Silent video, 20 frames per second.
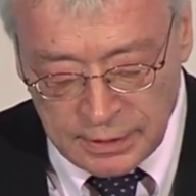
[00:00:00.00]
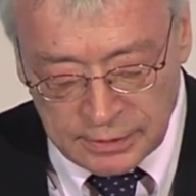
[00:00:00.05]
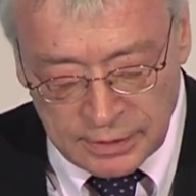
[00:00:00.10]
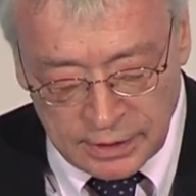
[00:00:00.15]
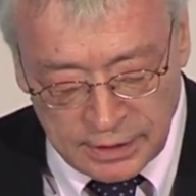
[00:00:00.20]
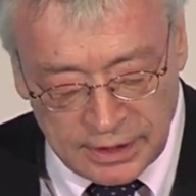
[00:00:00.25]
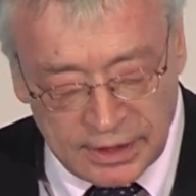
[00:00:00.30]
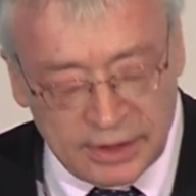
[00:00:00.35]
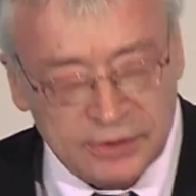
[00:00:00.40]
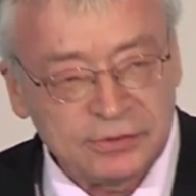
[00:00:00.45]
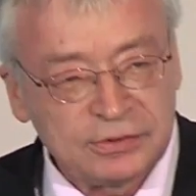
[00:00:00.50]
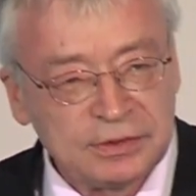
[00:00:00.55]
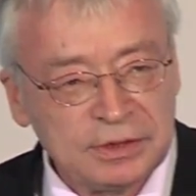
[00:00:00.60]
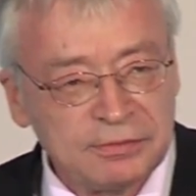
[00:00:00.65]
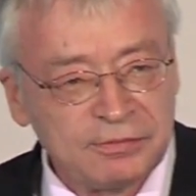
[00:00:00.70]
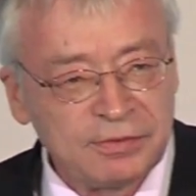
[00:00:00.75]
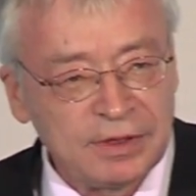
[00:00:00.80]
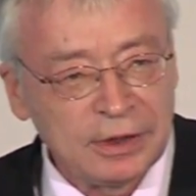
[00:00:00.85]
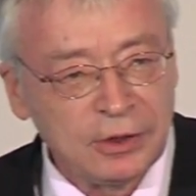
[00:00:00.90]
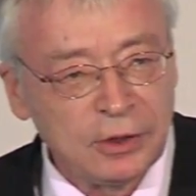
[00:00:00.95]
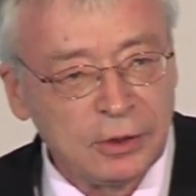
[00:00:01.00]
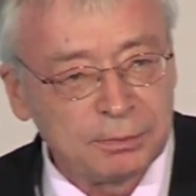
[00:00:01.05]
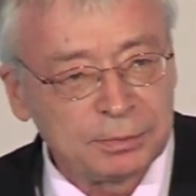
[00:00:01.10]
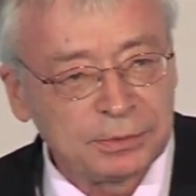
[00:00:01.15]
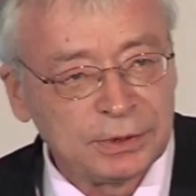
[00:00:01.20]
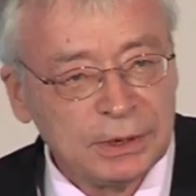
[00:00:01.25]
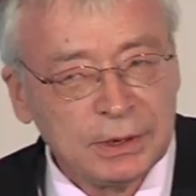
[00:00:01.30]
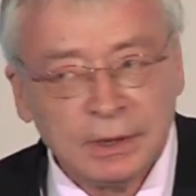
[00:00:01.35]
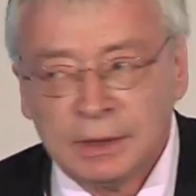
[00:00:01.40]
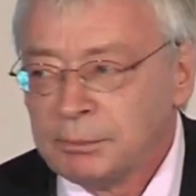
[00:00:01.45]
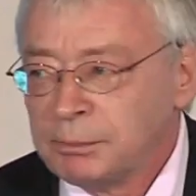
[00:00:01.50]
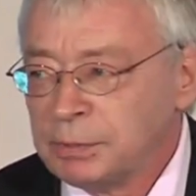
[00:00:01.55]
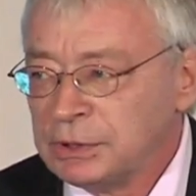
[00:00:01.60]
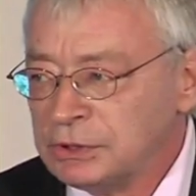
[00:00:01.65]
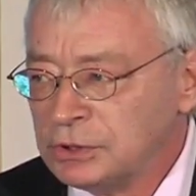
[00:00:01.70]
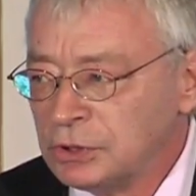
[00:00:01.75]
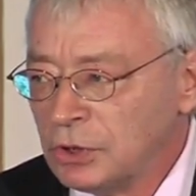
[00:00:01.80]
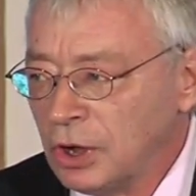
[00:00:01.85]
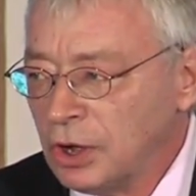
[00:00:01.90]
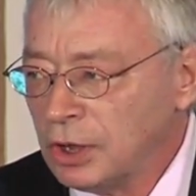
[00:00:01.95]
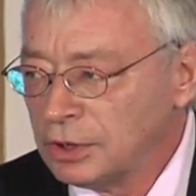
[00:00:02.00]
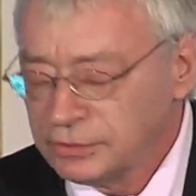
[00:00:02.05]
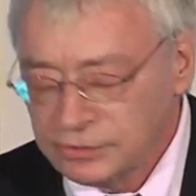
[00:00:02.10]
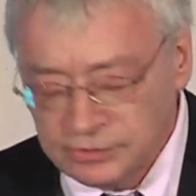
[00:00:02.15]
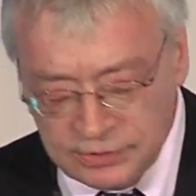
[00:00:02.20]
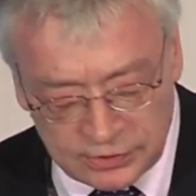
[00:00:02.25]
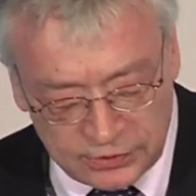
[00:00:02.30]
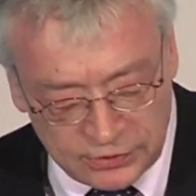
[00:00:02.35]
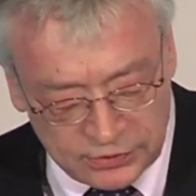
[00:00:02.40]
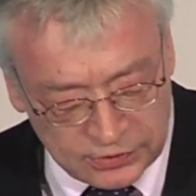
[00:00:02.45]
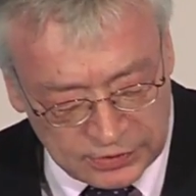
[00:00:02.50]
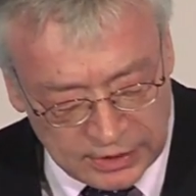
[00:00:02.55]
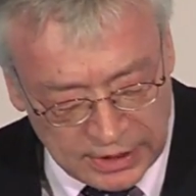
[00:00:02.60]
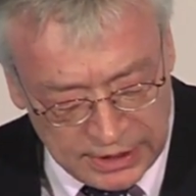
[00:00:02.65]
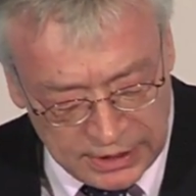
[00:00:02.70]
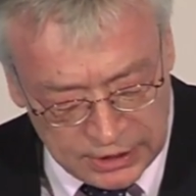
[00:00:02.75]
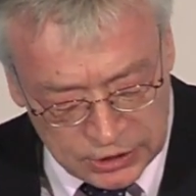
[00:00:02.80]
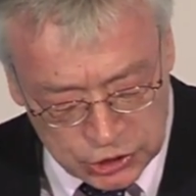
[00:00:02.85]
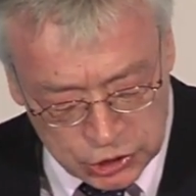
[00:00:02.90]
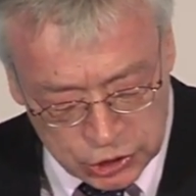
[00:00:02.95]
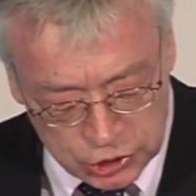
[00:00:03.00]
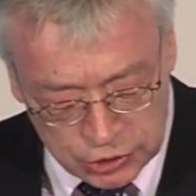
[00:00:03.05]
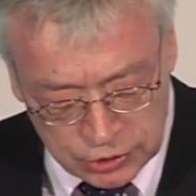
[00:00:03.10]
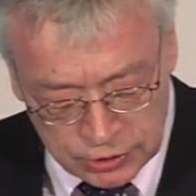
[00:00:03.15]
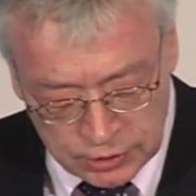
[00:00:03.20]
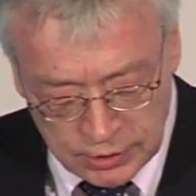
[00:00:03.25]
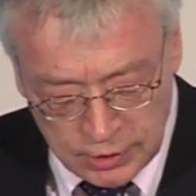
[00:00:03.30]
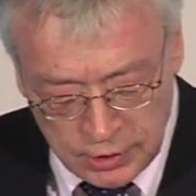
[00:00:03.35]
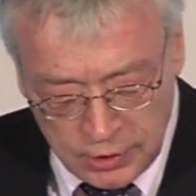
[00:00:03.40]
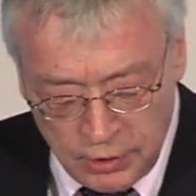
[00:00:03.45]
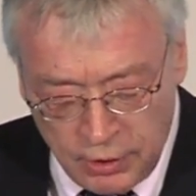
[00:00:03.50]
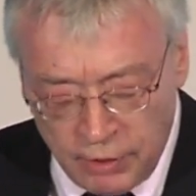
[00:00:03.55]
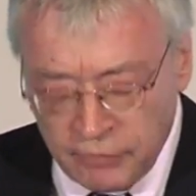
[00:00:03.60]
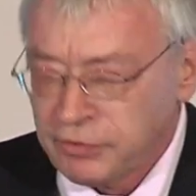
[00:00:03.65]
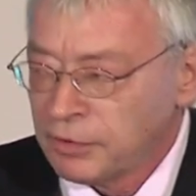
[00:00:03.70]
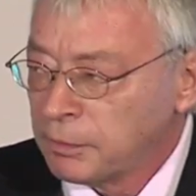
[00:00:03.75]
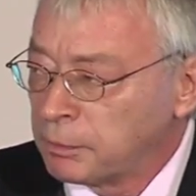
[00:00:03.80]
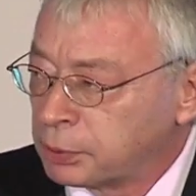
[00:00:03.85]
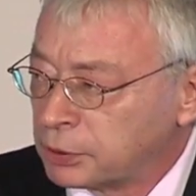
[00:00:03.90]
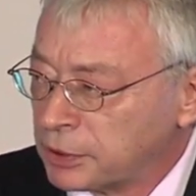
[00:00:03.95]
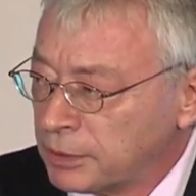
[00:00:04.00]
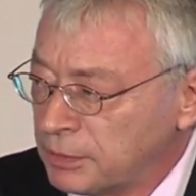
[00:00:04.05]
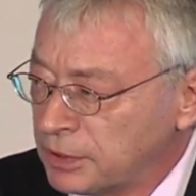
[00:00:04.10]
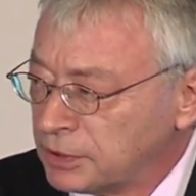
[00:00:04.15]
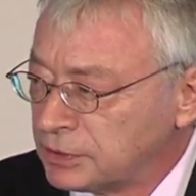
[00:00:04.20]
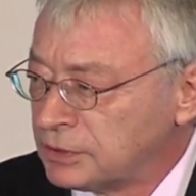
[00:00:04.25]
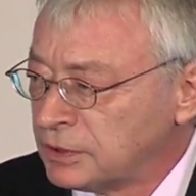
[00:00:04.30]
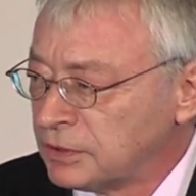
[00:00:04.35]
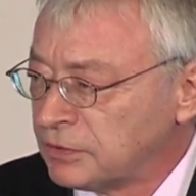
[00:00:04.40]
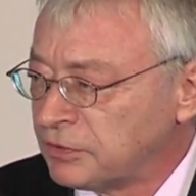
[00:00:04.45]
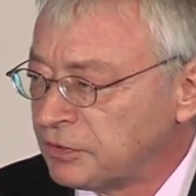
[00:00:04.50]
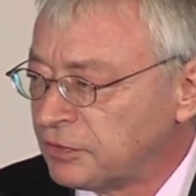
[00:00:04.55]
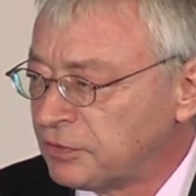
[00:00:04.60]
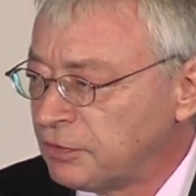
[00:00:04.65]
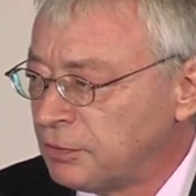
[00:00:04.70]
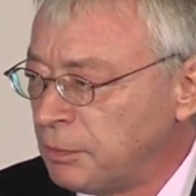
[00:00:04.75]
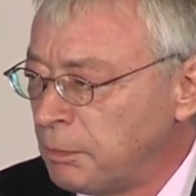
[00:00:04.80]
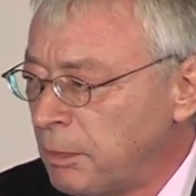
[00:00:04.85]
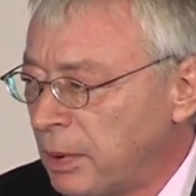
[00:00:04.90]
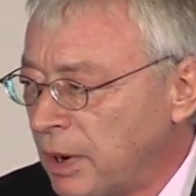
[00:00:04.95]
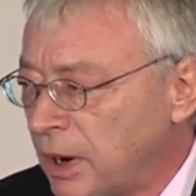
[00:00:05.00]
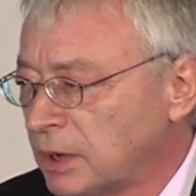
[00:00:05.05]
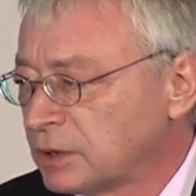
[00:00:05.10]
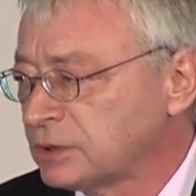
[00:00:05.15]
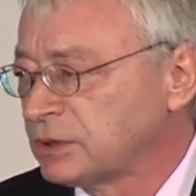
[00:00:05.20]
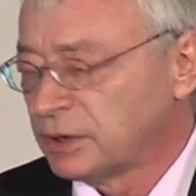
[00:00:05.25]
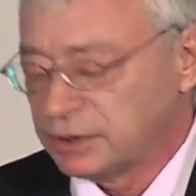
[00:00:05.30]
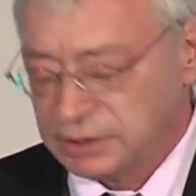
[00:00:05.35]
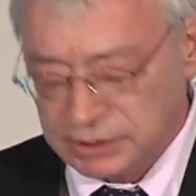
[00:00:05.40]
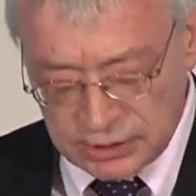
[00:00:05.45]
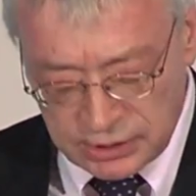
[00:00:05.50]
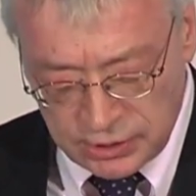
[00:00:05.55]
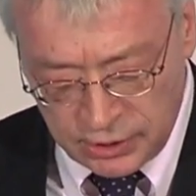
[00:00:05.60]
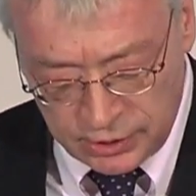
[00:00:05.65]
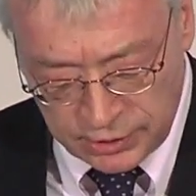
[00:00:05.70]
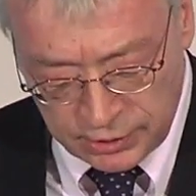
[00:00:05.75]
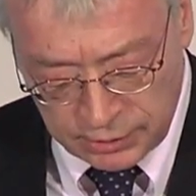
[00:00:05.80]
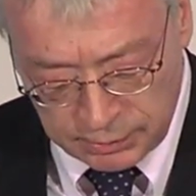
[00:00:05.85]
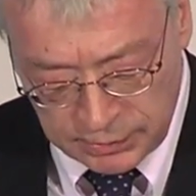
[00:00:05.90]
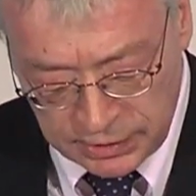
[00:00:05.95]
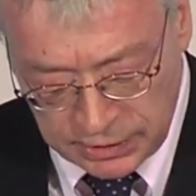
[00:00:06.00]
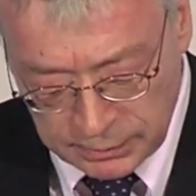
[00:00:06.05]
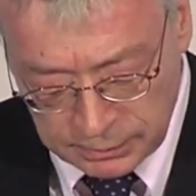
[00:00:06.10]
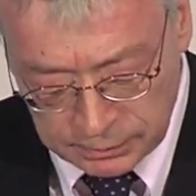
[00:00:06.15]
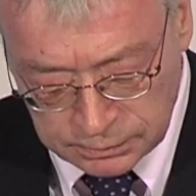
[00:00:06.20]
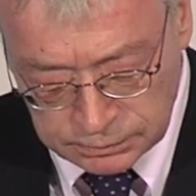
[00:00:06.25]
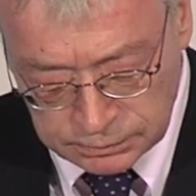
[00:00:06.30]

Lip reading: that has developed beyond the stage of a primitive barter economy,